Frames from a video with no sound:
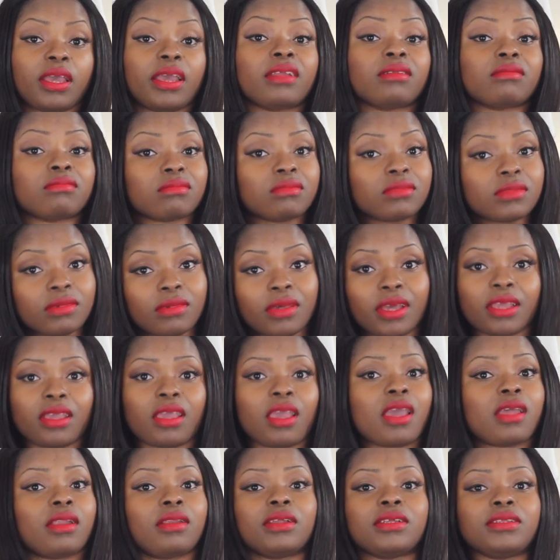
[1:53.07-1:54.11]
And
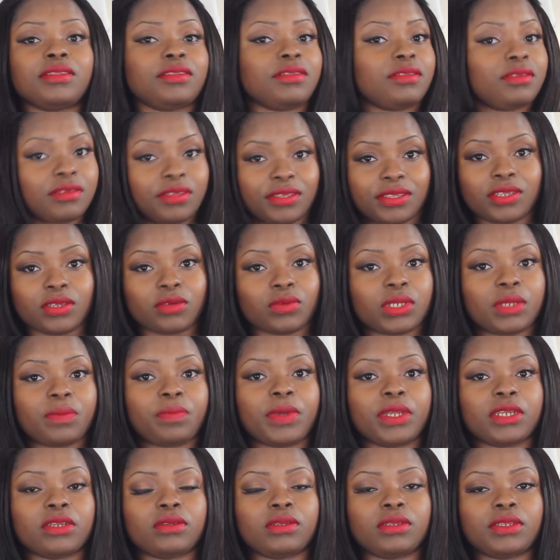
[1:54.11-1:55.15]
again, I still
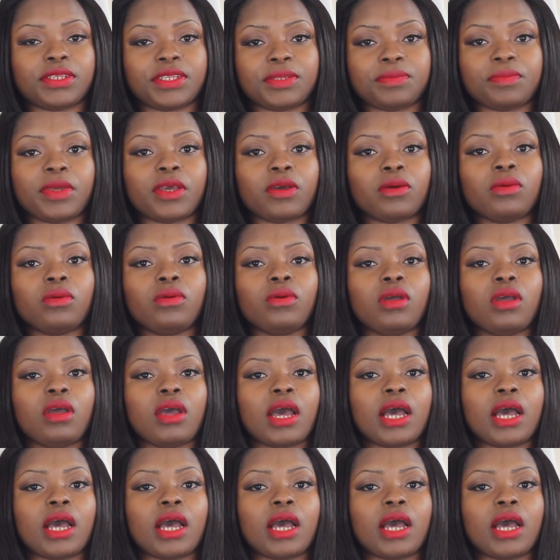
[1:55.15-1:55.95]
depend on the smell.